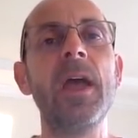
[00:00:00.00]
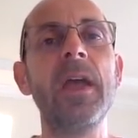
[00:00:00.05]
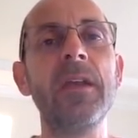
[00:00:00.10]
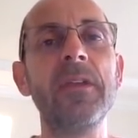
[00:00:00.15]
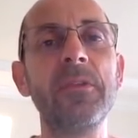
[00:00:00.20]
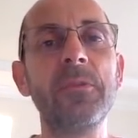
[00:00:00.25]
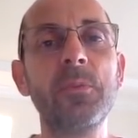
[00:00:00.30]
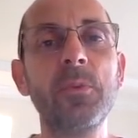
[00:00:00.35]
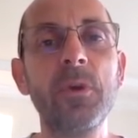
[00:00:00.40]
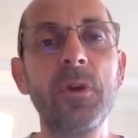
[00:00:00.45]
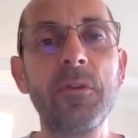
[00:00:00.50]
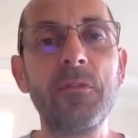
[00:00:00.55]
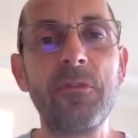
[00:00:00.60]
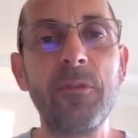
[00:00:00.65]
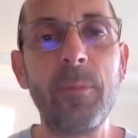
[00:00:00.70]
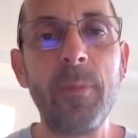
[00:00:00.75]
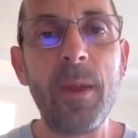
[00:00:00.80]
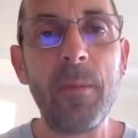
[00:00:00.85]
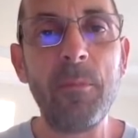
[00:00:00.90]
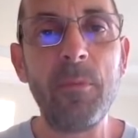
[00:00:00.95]
It's worth
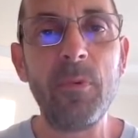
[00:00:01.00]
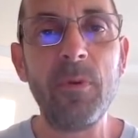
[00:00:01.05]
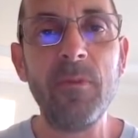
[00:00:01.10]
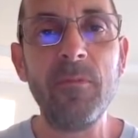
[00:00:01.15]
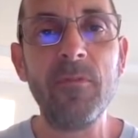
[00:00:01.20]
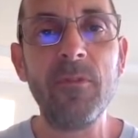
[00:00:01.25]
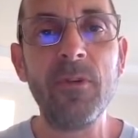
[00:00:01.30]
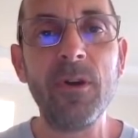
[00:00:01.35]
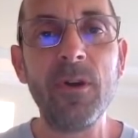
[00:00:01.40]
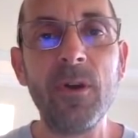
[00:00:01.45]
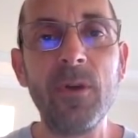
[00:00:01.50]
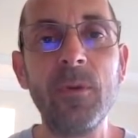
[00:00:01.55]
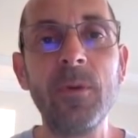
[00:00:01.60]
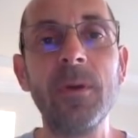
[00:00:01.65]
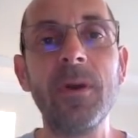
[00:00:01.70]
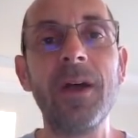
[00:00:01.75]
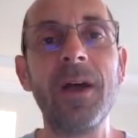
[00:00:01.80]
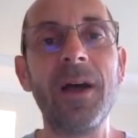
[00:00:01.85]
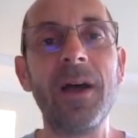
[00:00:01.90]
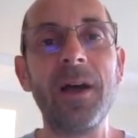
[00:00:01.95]
remembering,
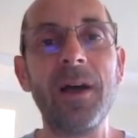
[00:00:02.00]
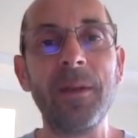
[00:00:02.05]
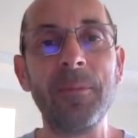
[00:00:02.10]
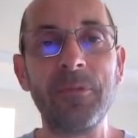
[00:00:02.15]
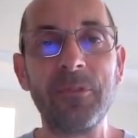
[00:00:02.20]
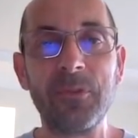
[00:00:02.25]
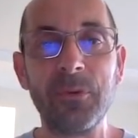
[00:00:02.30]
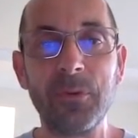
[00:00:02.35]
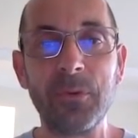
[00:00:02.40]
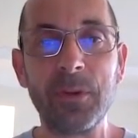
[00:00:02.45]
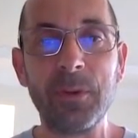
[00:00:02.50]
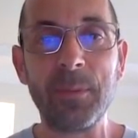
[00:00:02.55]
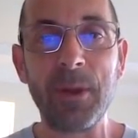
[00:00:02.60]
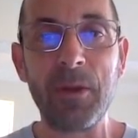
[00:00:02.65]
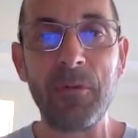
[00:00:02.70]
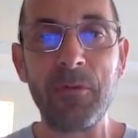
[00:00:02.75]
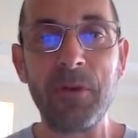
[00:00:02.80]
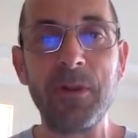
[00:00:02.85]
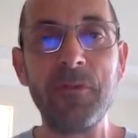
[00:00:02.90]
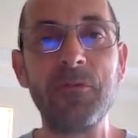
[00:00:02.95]
though, I'm talking
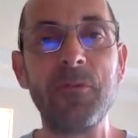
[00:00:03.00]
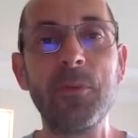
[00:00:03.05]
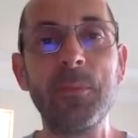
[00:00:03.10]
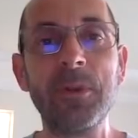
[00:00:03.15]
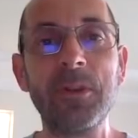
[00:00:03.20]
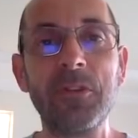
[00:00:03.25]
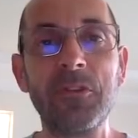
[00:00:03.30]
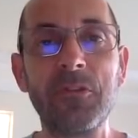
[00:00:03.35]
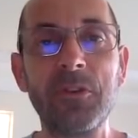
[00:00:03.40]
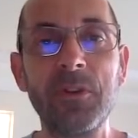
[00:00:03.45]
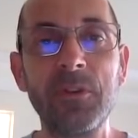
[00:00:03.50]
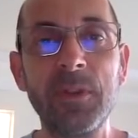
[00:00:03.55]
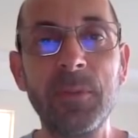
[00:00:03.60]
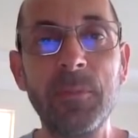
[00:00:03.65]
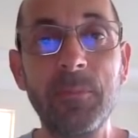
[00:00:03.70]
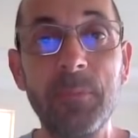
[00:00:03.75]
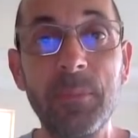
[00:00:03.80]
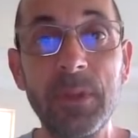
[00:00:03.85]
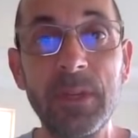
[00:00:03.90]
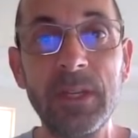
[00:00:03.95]
about rainfall, but it's really
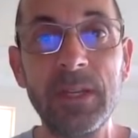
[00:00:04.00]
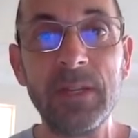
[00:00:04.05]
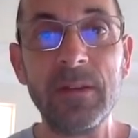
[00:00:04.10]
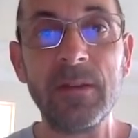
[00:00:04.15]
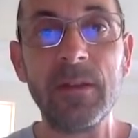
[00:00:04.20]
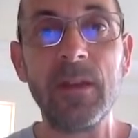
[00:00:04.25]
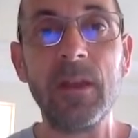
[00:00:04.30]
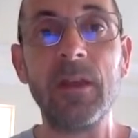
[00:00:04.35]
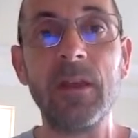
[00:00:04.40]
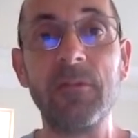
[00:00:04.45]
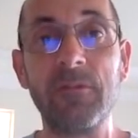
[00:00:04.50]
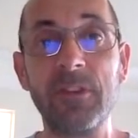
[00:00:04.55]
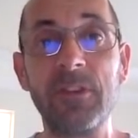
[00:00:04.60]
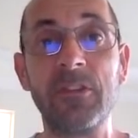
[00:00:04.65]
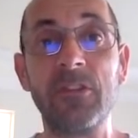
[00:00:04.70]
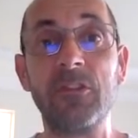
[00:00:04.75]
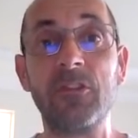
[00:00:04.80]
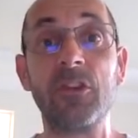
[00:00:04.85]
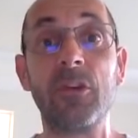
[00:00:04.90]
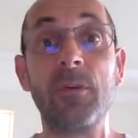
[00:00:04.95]
been,
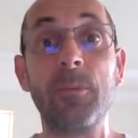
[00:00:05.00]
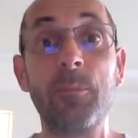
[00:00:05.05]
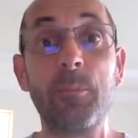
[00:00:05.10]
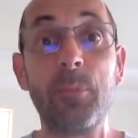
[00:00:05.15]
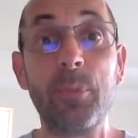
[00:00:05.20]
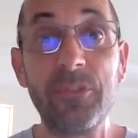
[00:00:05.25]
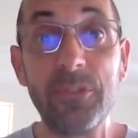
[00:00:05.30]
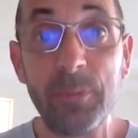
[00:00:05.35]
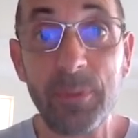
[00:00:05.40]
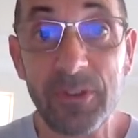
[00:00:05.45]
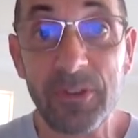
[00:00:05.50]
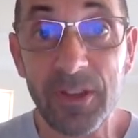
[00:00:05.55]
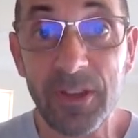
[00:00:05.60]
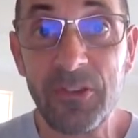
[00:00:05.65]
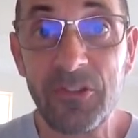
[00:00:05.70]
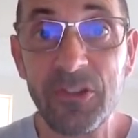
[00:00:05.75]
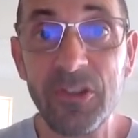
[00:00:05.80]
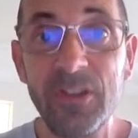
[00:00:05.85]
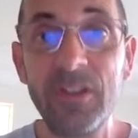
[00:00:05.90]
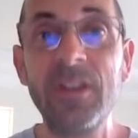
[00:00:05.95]
this is showing
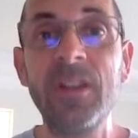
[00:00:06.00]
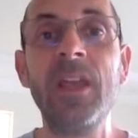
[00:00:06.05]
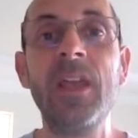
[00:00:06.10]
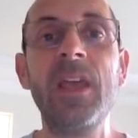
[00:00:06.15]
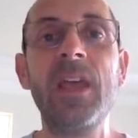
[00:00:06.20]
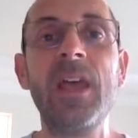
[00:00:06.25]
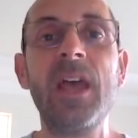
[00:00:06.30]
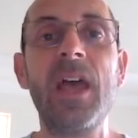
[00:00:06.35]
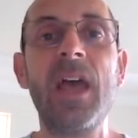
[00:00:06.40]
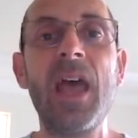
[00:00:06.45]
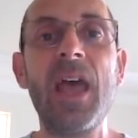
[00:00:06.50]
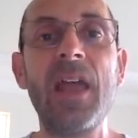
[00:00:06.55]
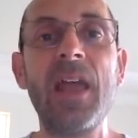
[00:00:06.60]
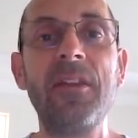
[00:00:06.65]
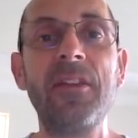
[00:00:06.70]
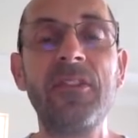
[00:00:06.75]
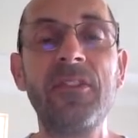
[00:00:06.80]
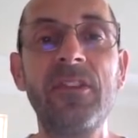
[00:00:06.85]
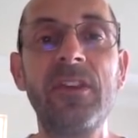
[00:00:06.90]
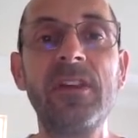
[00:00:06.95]
precipitation,
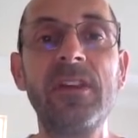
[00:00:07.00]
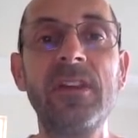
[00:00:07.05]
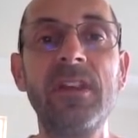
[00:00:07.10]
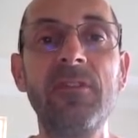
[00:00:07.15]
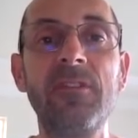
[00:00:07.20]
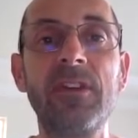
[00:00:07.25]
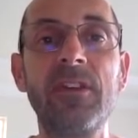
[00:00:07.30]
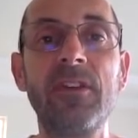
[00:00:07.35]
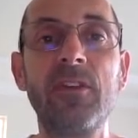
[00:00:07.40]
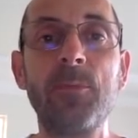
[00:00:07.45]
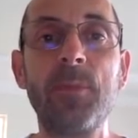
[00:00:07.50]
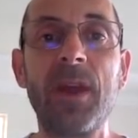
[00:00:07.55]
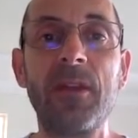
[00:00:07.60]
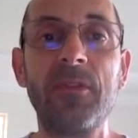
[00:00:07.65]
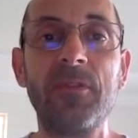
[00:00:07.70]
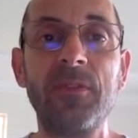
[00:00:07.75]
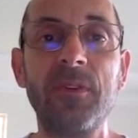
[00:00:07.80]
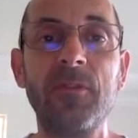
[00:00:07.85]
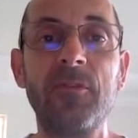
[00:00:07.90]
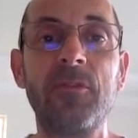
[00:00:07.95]
and a significant
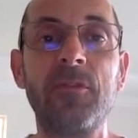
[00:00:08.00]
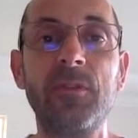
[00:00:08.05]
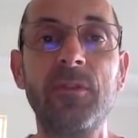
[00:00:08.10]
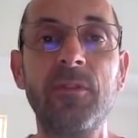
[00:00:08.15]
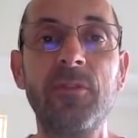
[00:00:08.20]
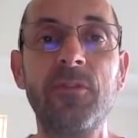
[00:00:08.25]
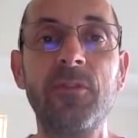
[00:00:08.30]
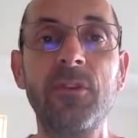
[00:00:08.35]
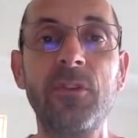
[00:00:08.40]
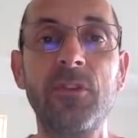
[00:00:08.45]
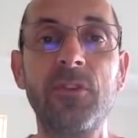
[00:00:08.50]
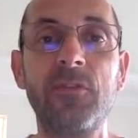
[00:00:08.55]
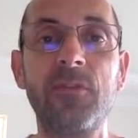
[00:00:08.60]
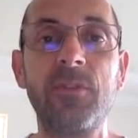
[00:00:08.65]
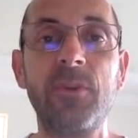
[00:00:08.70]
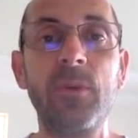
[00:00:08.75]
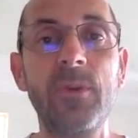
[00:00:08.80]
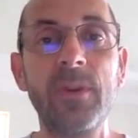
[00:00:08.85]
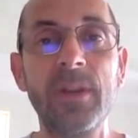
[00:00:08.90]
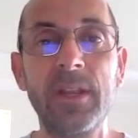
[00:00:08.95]
amount of it through the first
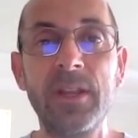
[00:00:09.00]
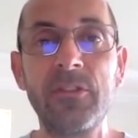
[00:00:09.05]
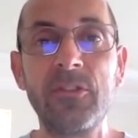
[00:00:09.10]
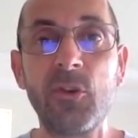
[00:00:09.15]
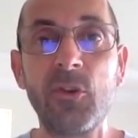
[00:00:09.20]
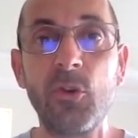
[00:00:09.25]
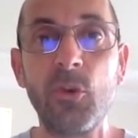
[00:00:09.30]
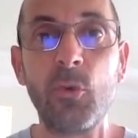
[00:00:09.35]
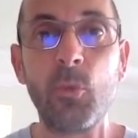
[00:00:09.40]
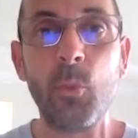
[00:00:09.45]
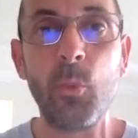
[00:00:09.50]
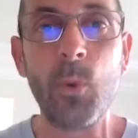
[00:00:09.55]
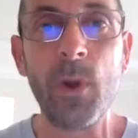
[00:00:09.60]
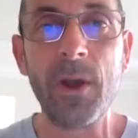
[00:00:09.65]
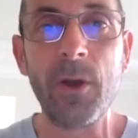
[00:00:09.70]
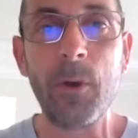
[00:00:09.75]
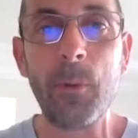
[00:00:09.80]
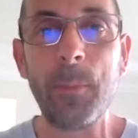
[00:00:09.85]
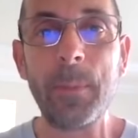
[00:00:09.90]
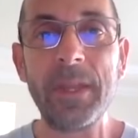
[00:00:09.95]
few days could
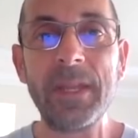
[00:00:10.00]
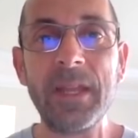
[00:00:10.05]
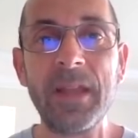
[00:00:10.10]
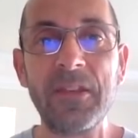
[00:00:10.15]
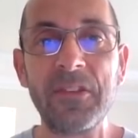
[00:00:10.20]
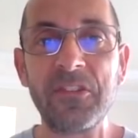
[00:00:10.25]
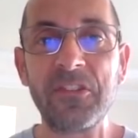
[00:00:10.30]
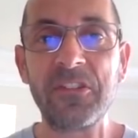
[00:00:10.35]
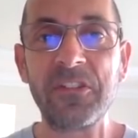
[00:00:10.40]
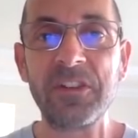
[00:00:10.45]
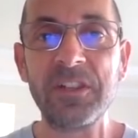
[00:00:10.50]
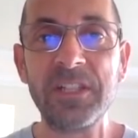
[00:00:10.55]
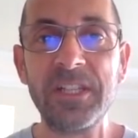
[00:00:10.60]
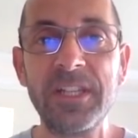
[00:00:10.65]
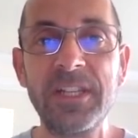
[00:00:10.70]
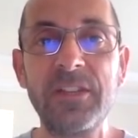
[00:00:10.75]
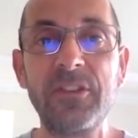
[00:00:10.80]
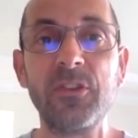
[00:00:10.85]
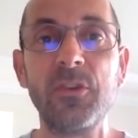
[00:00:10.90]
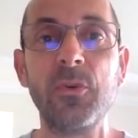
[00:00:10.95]
well be
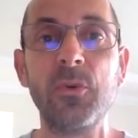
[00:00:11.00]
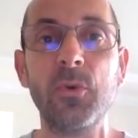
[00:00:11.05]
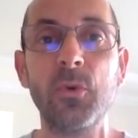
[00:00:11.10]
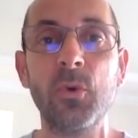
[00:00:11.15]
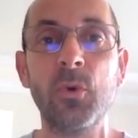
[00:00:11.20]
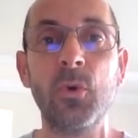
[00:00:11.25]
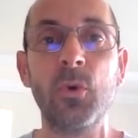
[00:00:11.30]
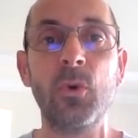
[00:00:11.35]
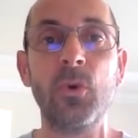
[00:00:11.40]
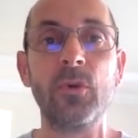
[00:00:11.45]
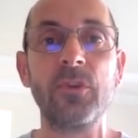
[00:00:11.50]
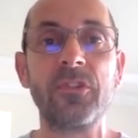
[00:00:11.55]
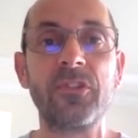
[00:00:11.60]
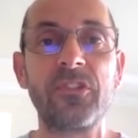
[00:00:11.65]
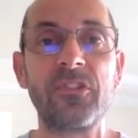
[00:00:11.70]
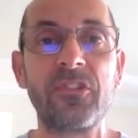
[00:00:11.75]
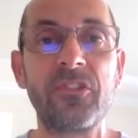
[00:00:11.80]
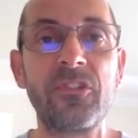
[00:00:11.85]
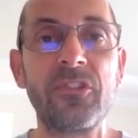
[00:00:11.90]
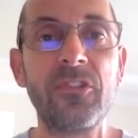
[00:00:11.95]
sleet or
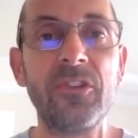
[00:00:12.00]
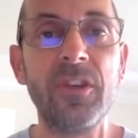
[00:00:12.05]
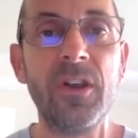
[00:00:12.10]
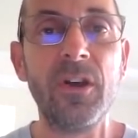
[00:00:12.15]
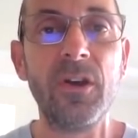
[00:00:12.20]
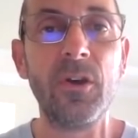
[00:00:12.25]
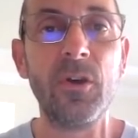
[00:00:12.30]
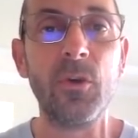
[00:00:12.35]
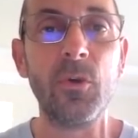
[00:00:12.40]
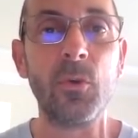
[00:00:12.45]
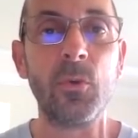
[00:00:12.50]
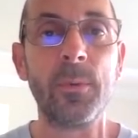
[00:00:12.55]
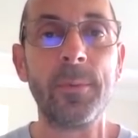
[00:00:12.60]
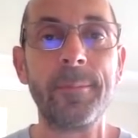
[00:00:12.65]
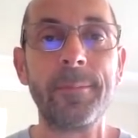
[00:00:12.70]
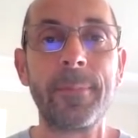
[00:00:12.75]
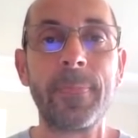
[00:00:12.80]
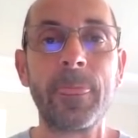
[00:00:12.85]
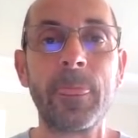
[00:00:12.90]
snow.